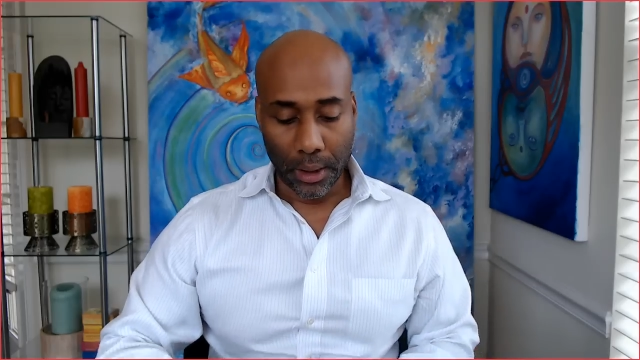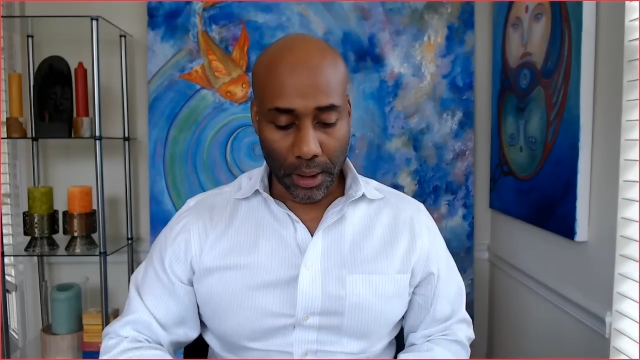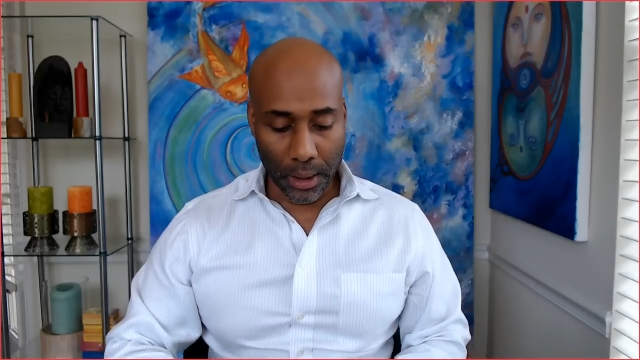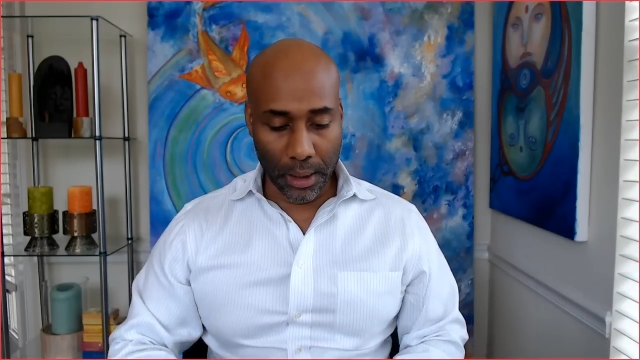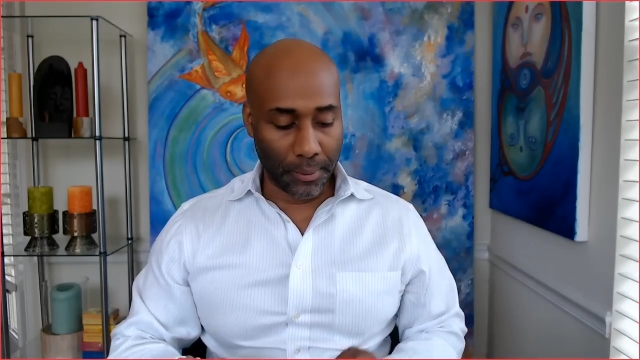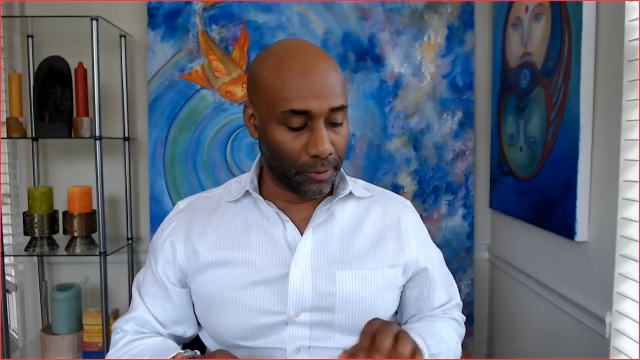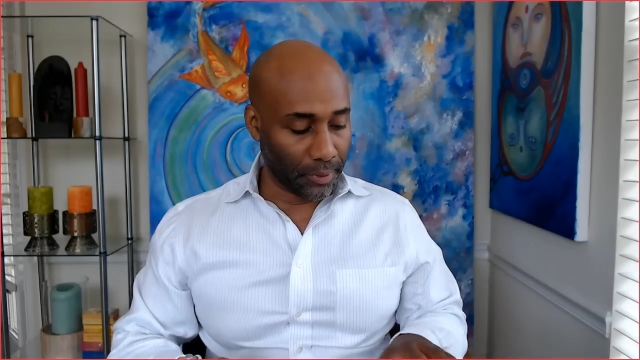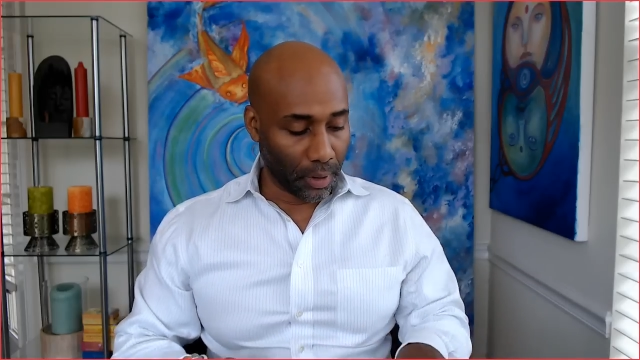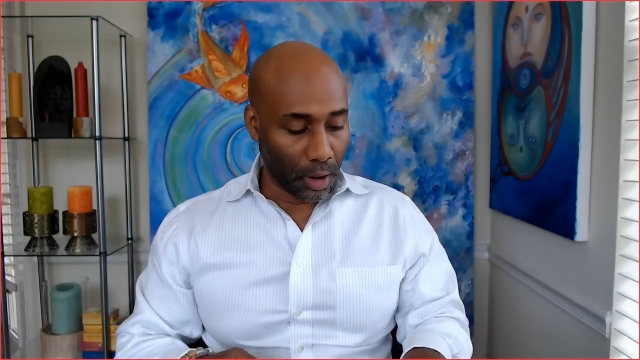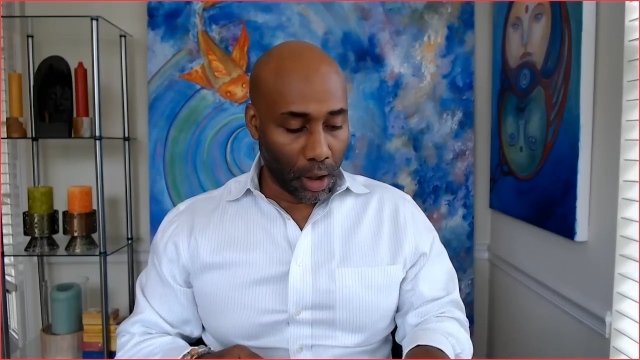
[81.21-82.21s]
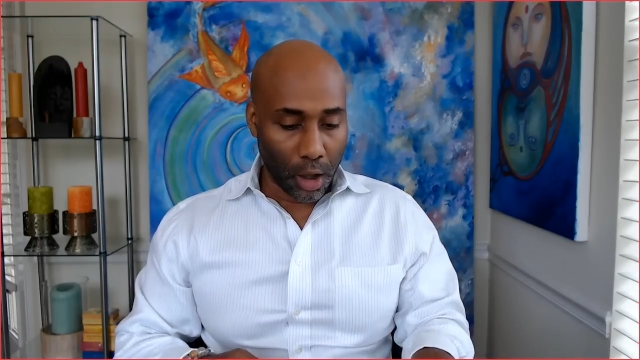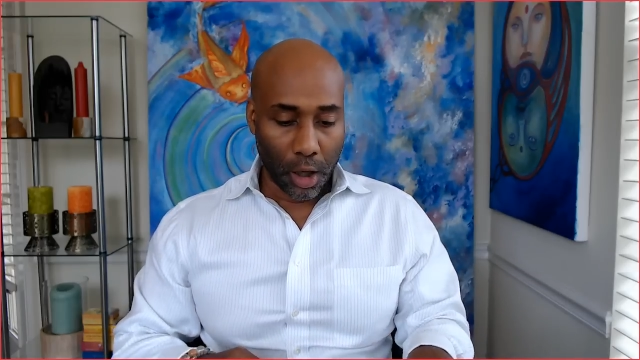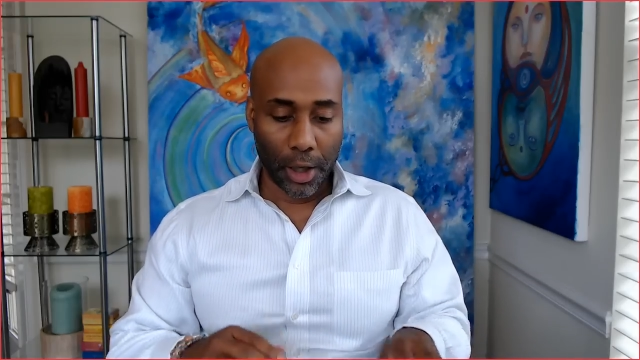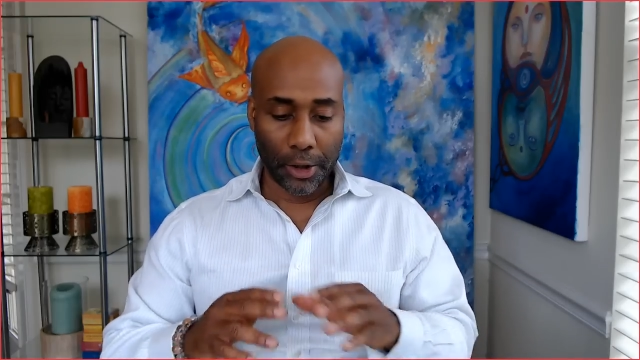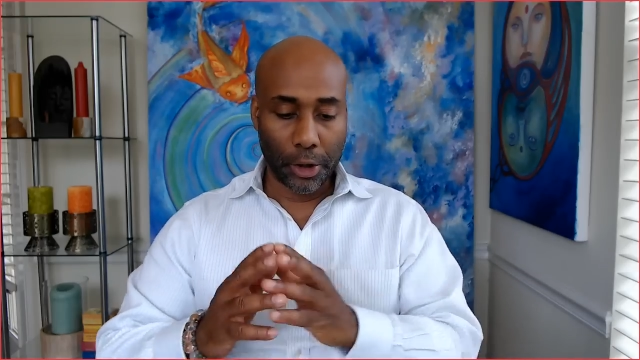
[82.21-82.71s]

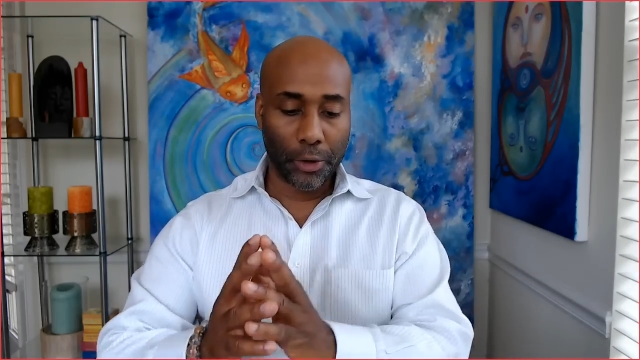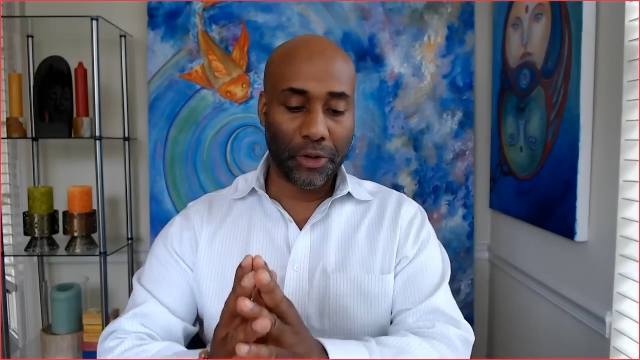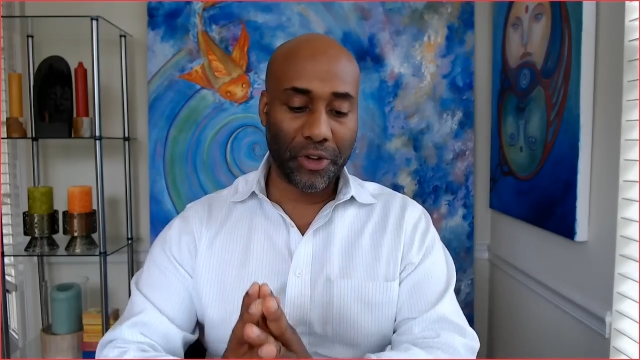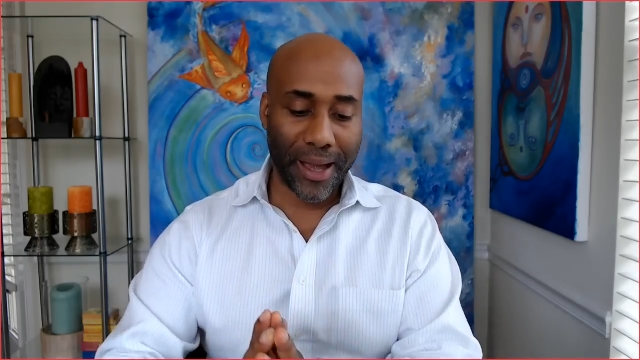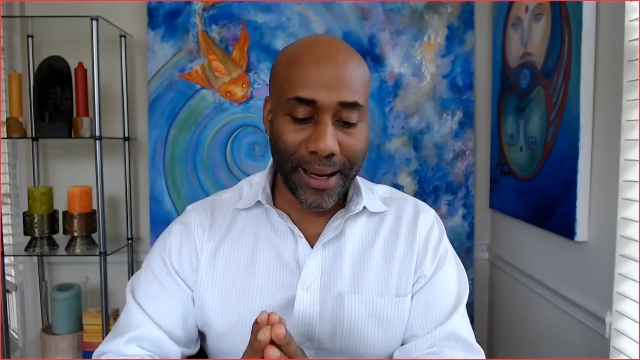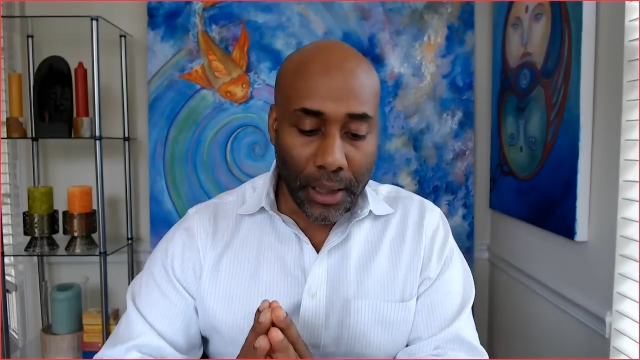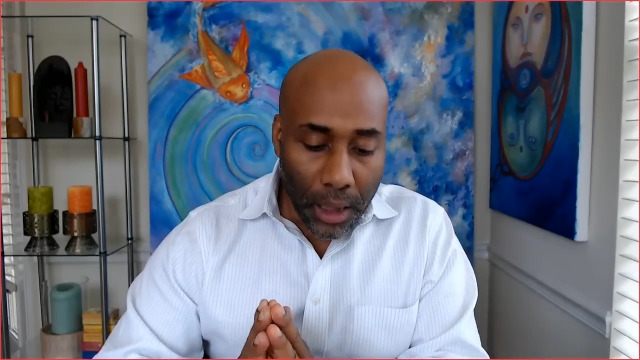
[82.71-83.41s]
an Earth sign.